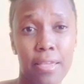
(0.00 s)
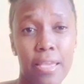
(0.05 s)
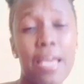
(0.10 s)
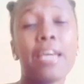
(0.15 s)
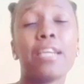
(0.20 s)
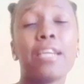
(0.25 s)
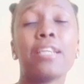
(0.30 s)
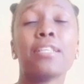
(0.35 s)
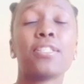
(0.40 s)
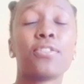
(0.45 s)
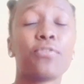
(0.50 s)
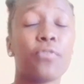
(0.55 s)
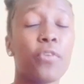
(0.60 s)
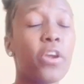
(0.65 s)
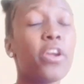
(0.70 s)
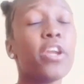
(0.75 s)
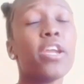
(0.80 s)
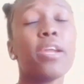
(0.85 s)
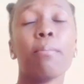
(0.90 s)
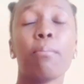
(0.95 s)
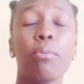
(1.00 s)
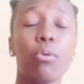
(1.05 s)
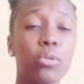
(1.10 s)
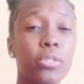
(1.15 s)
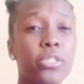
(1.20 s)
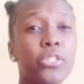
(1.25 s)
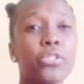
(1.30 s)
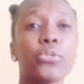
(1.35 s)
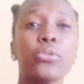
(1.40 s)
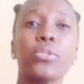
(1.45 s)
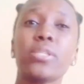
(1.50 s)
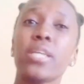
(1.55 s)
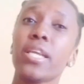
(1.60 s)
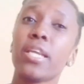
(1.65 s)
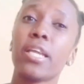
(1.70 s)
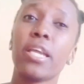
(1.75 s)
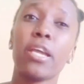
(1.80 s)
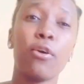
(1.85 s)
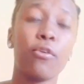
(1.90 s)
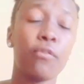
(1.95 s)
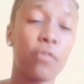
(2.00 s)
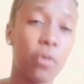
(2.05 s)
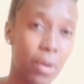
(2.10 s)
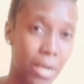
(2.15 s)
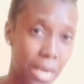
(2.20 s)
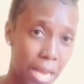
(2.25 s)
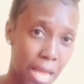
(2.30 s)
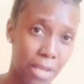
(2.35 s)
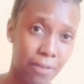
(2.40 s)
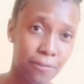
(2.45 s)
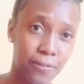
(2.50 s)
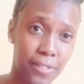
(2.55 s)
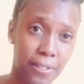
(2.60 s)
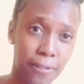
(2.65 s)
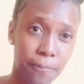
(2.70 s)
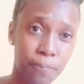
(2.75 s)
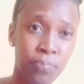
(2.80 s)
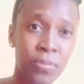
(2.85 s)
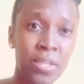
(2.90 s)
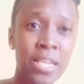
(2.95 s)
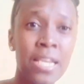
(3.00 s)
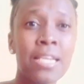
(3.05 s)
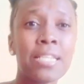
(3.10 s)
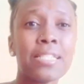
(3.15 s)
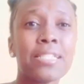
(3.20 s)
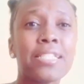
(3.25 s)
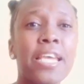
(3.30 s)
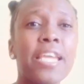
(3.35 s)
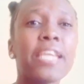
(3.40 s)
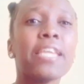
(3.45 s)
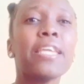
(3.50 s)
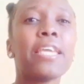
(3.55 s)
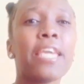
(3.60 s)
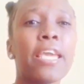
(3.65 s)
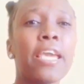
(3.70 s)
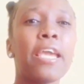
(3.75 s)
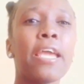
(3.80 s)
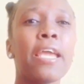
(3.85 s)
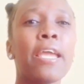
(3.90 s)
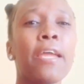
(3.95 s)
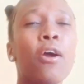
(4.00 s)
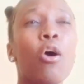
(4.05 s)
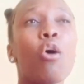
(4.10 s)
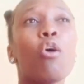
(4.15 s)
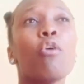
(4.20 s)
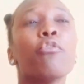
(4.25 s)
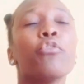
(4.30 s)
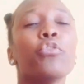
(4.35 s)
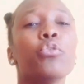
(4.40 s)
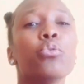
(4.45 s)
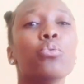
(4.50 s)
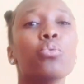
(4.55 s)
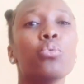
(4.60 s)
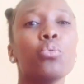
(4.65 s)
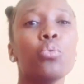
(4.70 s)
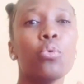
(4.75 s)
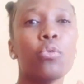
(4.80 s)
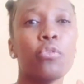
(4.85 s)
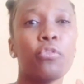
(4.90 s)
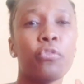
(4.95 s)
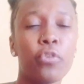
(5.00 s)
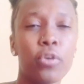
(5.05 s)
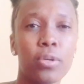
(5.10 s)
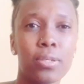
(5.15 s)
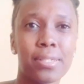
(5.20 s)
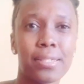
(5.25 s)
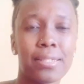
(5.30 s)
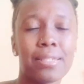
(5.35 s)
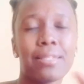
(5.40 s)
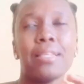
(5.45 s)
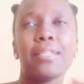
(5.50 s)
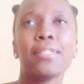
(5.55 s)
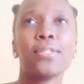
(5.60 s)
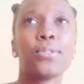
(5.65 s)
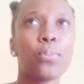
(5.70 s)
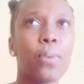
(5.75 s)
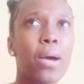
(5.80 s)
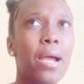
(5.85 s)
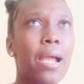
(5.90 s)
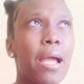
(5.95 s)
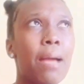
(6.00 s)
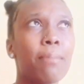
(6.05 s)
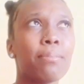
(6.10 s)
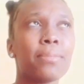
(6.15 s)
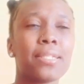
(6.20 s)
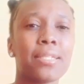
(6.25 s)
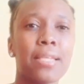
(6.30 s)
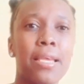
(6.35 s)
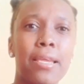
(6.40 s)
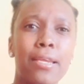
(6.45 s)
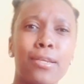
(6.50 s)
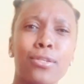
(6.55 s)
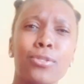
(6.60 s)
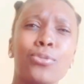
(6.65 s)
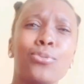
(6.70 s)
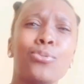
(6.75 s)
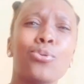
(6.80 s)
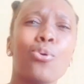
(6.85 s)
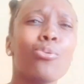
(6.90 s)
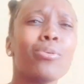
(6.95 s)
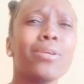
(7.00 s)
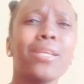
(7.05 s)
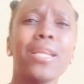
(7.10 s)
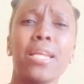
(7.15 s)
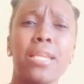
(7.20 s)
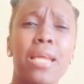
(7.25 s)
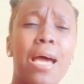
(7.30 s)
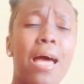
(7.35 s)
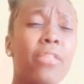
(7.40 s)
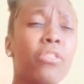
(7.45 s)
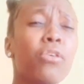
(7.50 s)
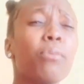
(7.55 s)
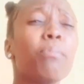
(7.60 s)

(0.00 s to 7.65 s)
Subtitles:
It is very important to take care of our lives. Take care of you first. That's why I'm saying don't let other